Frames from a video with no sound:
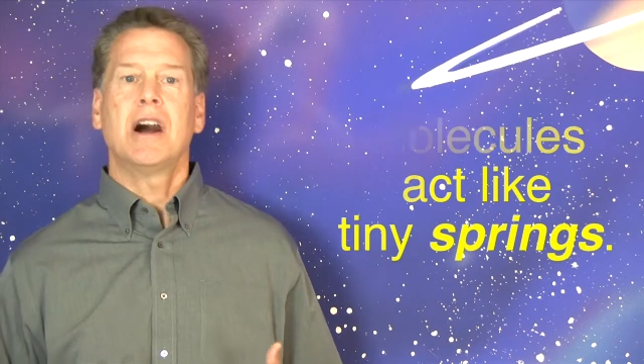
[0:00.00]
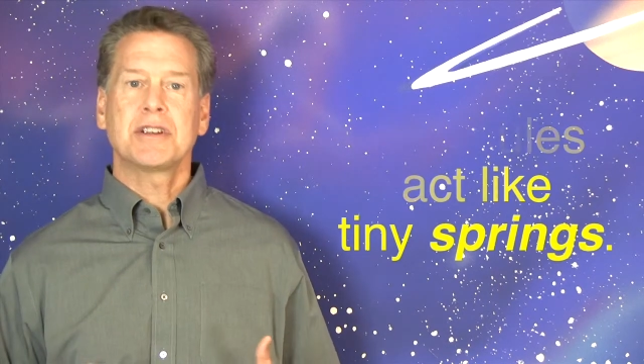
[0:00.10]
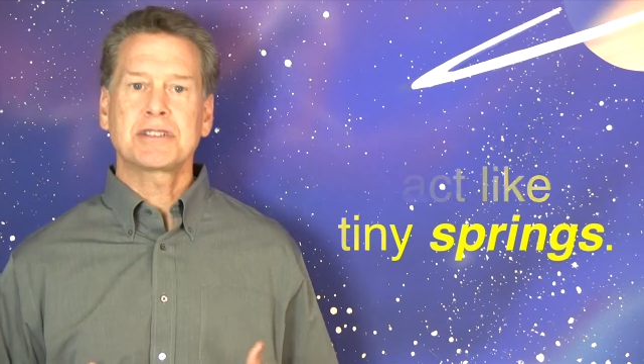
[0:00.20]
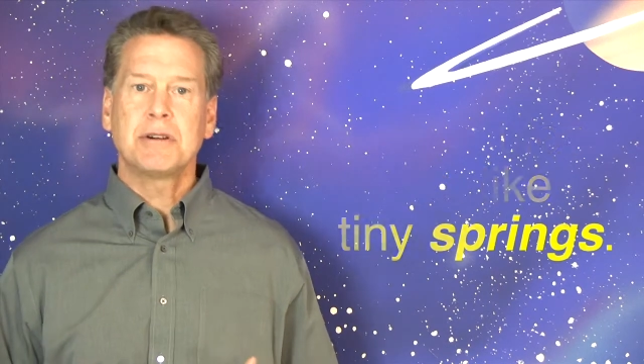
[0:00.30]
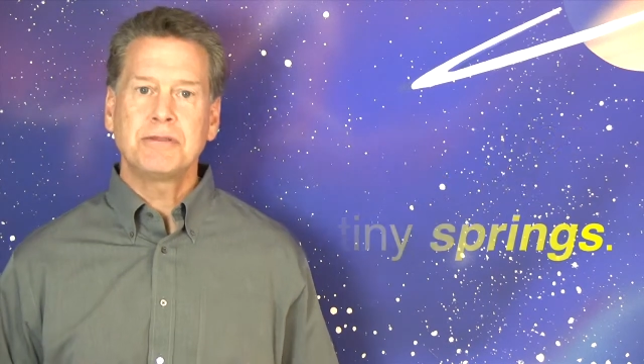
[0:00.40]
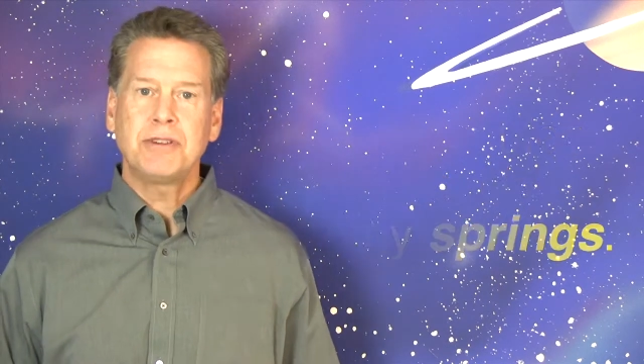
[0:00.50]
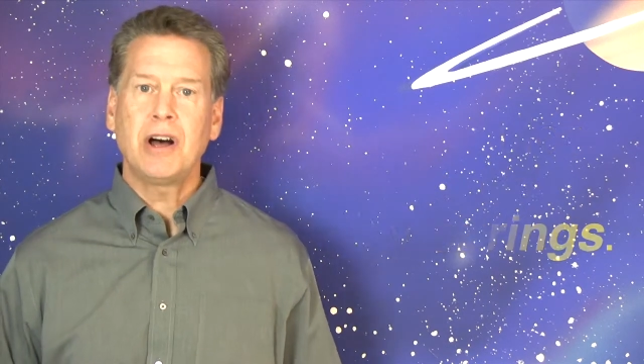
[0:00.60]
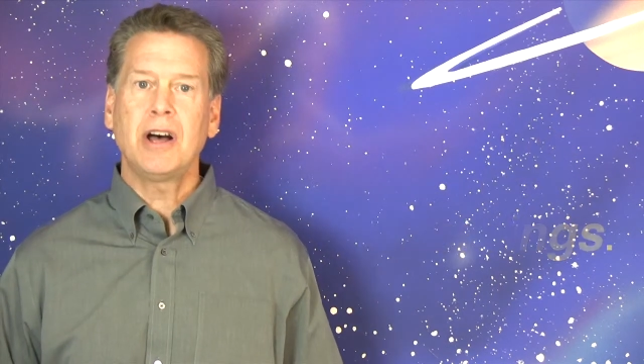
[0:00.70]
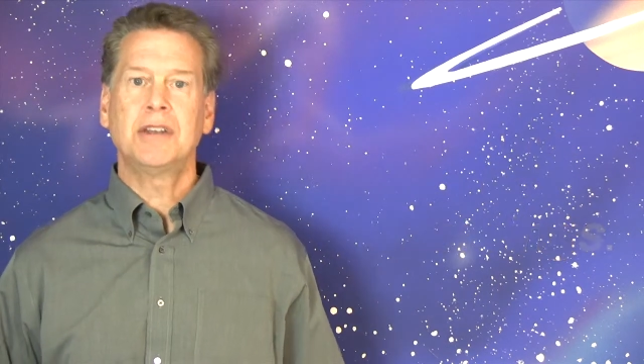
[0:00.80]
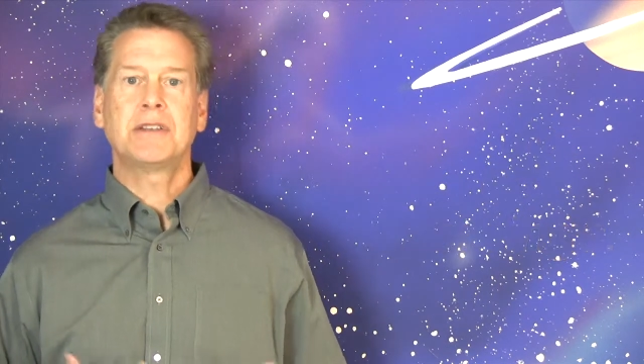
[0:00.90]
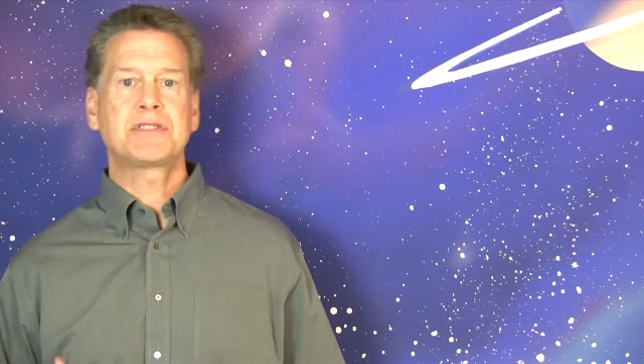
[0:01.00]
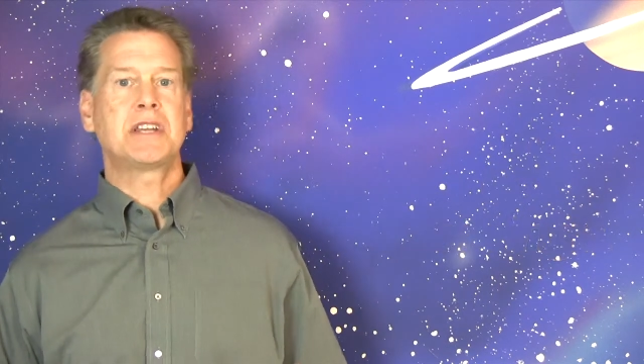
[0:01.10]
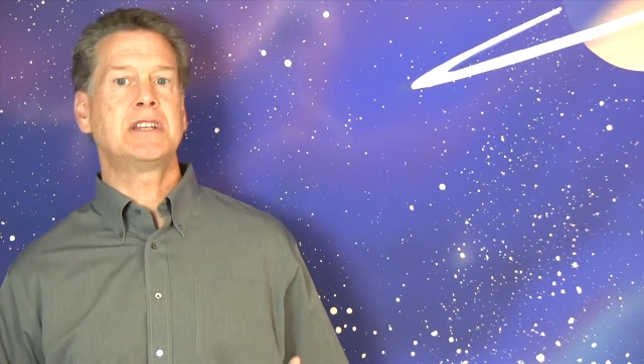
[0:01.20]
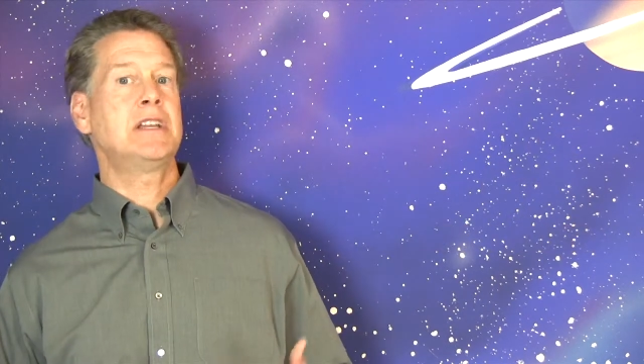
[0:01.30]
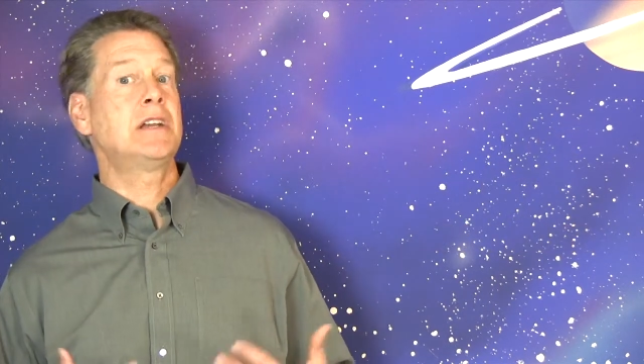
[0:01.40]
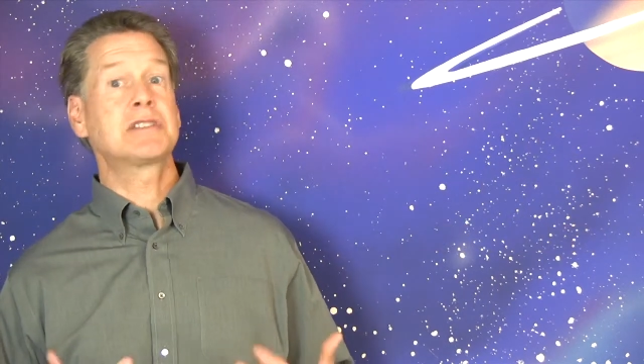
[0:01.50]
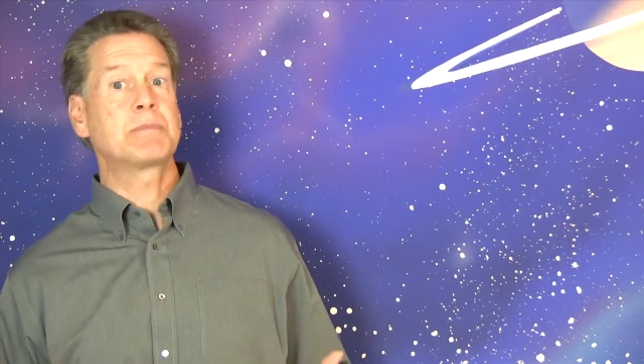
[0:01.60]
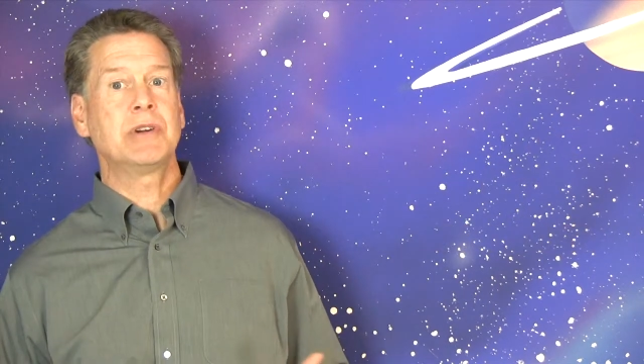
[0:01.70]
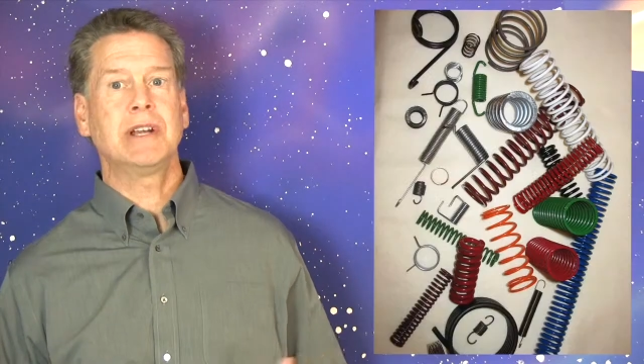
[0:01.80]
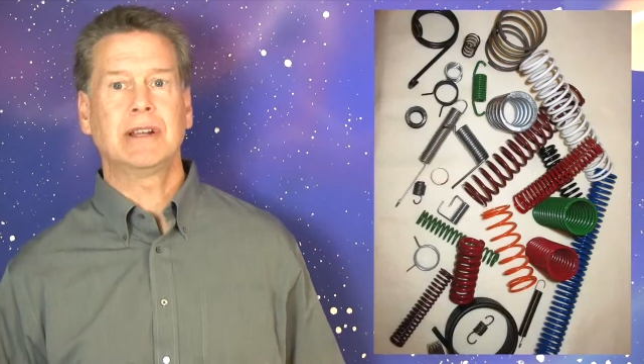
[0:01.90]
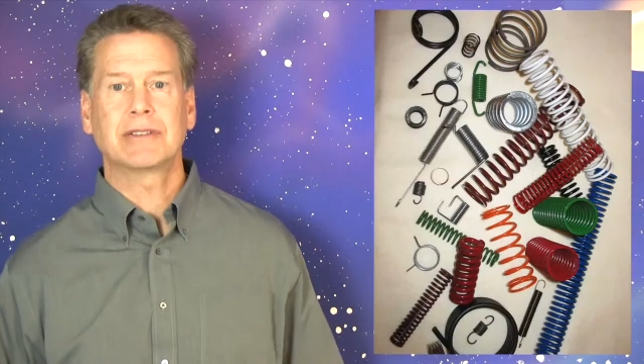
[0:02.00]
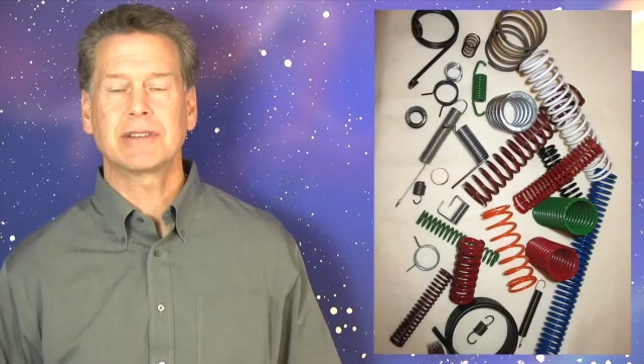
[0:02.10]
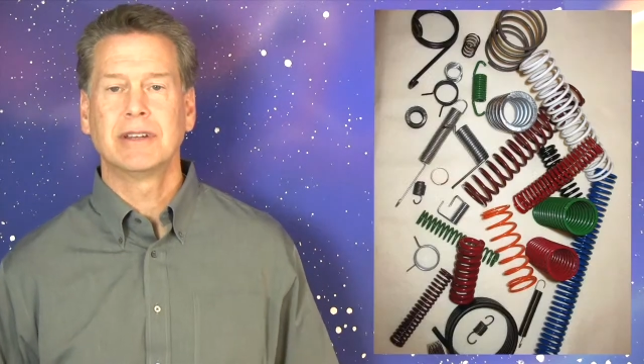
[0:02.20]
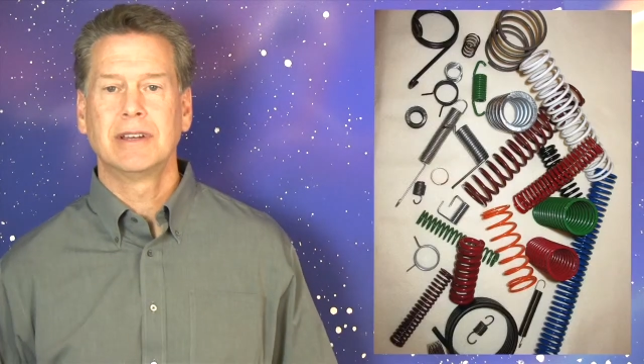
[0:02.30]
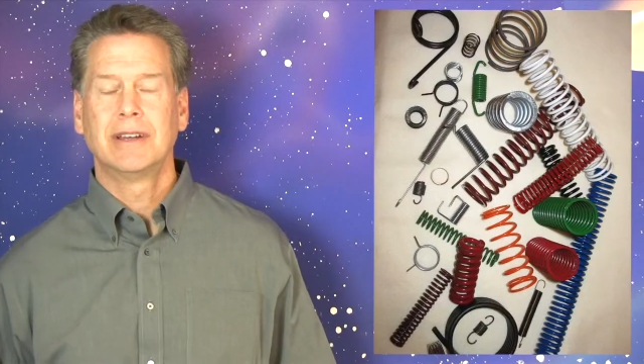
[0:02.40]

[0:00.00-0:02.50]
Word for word: are so fond of studying springs.